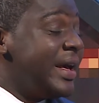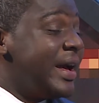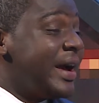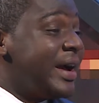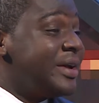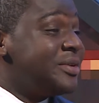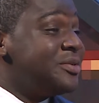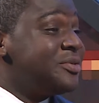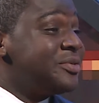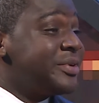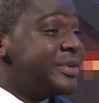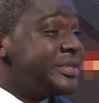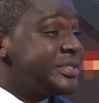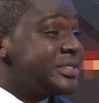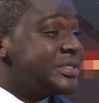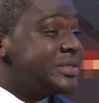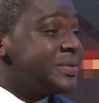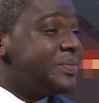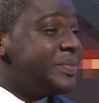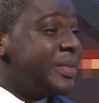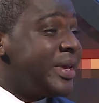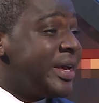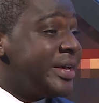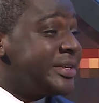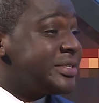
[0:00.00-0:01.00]
addressed
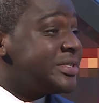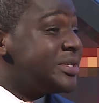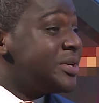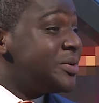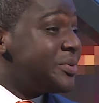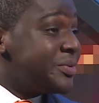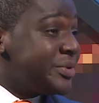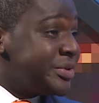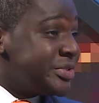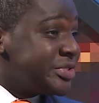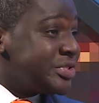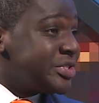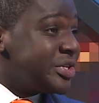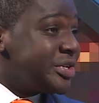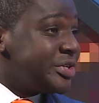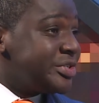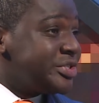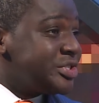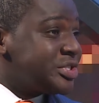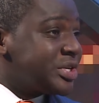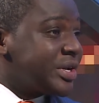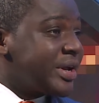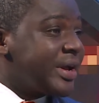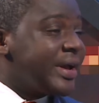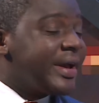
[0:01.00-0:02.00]
me as a
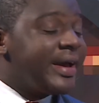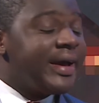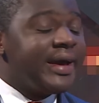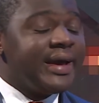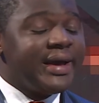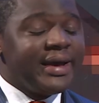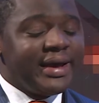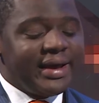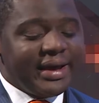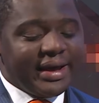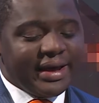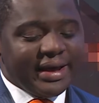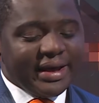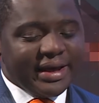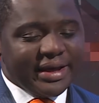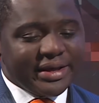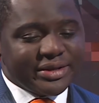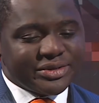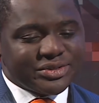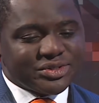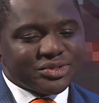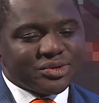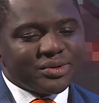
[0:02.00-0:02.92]
researcher. So